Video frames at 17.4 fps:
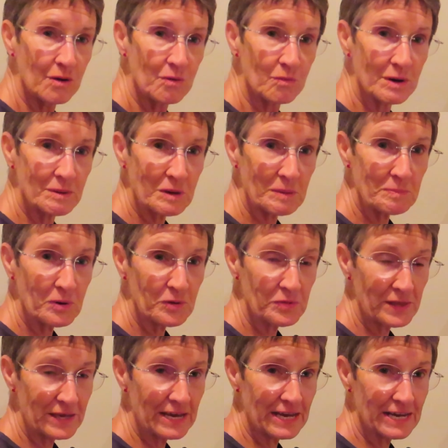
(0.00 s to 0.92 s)
When we put
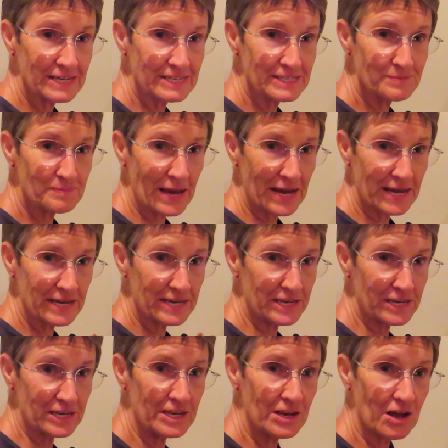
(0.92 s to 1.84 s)
the eggs back
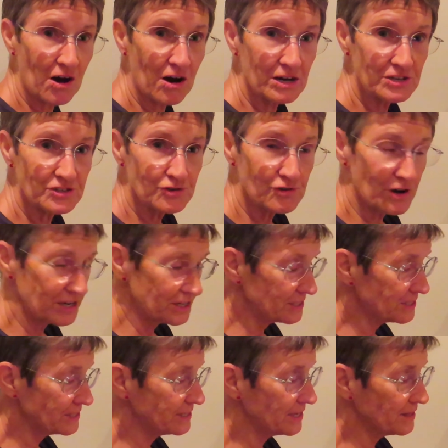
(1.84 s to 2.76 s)
in, I try to
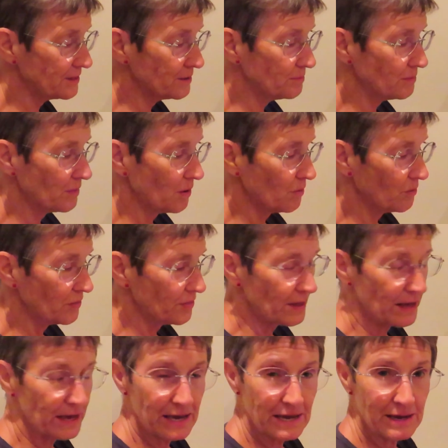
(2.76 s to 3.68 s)
set them with
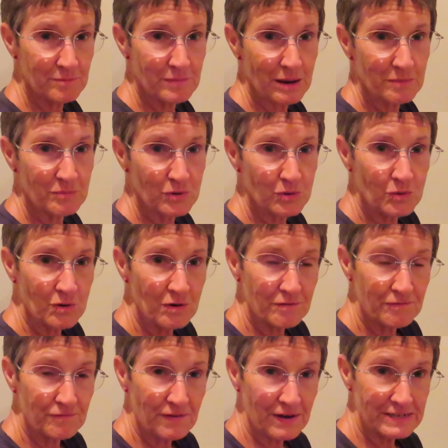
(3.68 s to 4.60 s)
the air bubble
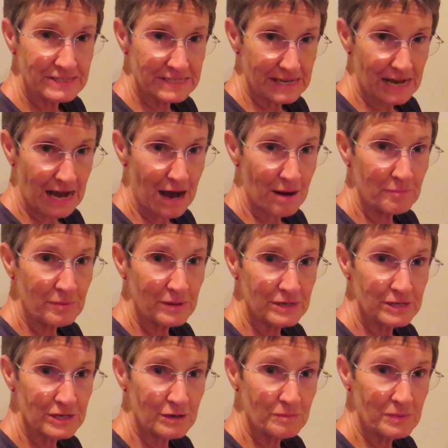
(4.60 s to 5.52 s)
facing up a
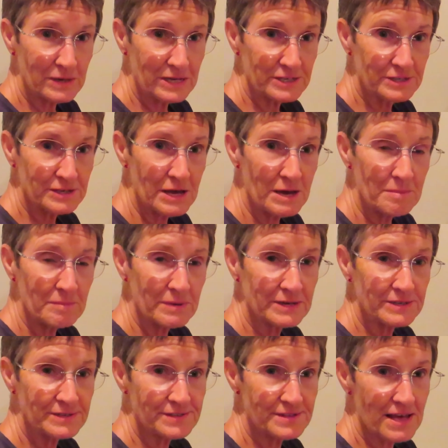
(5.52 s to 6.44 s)
little bit
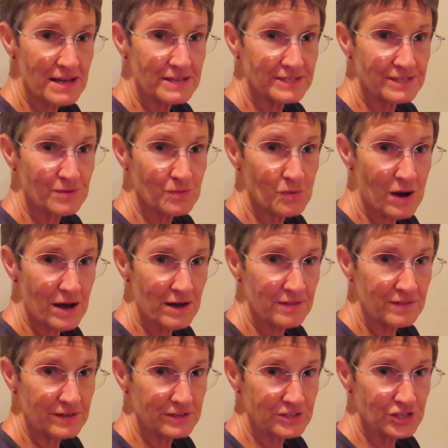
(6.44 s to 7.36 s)
because that's the way
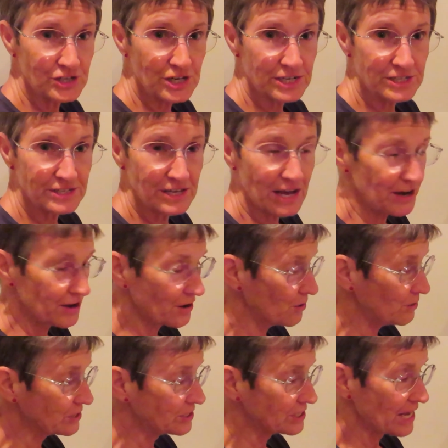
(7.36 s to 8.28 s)
the chicks are
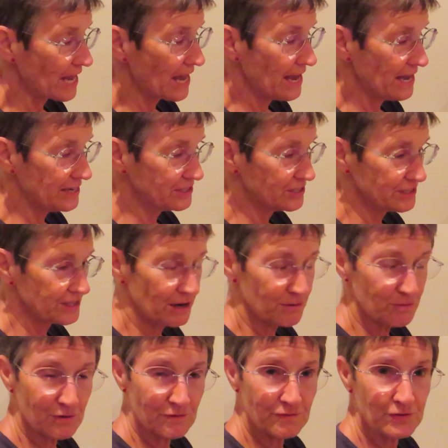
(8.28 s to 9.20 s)
going to hatch. They
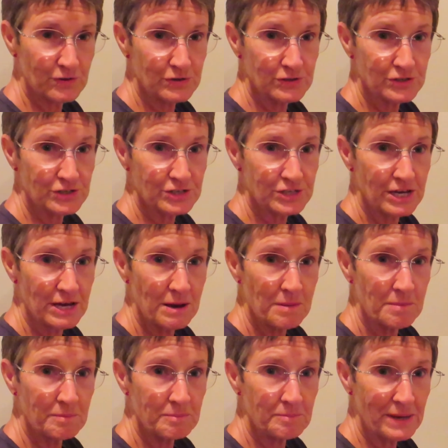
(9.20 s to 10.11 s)
will first
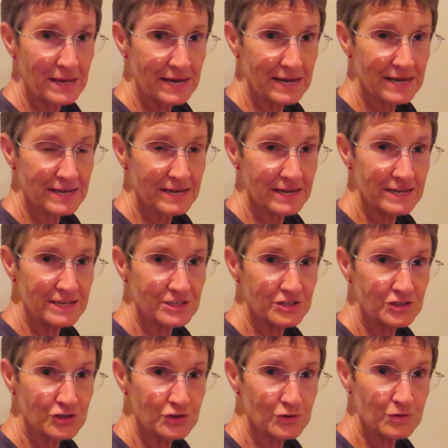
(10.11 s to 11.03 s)
peck
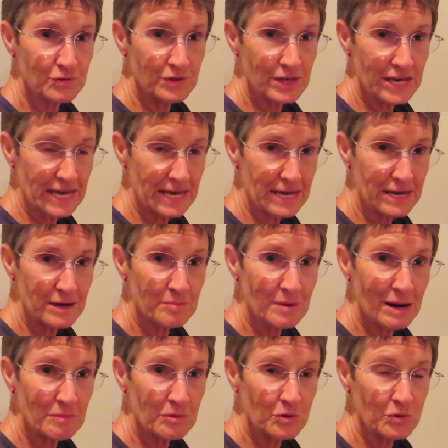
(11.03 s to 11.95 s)
into the air
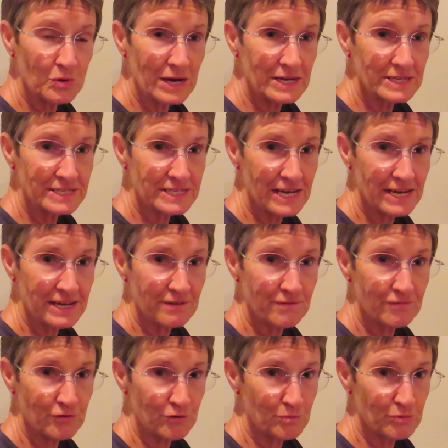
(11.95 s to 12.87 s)
bubble and take a
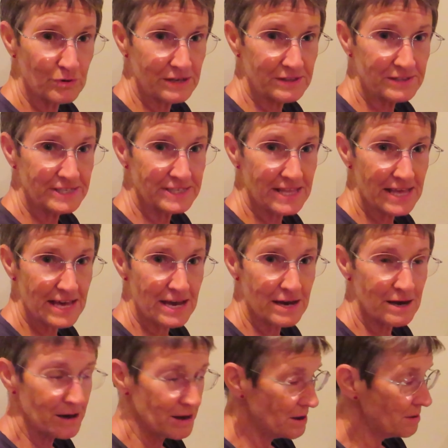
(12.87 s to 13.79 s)
few breaths
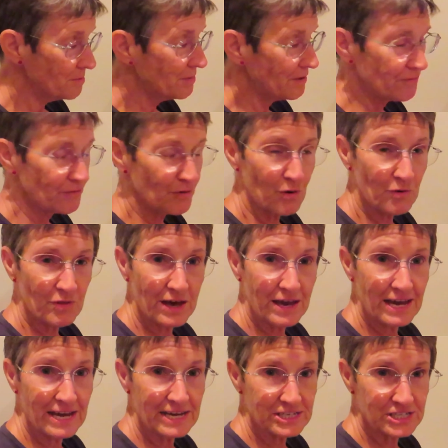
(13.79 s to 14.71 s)
there before
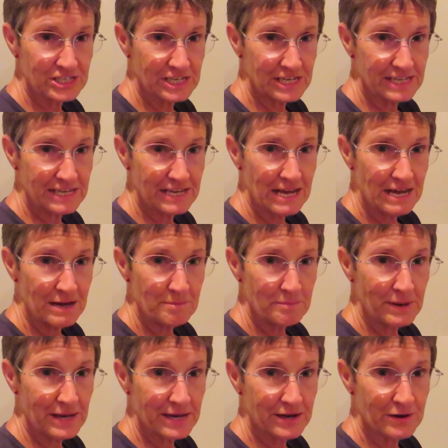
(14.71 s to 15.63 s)
they actually
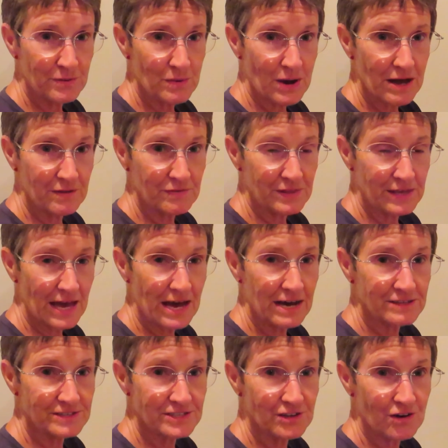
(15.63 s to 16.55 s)
peek around the
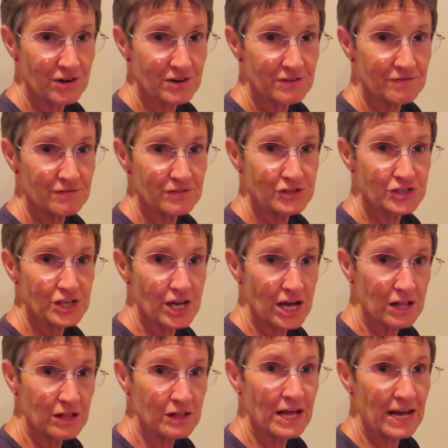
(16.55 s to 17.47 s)
outside of the
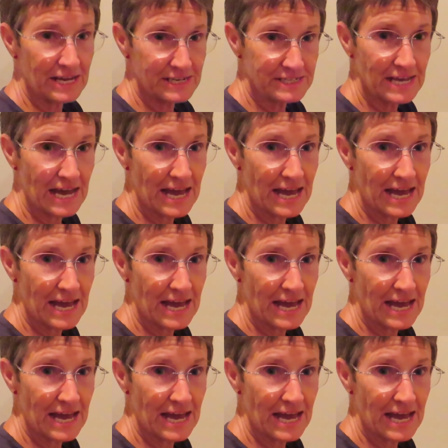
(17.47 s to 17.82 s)
shell and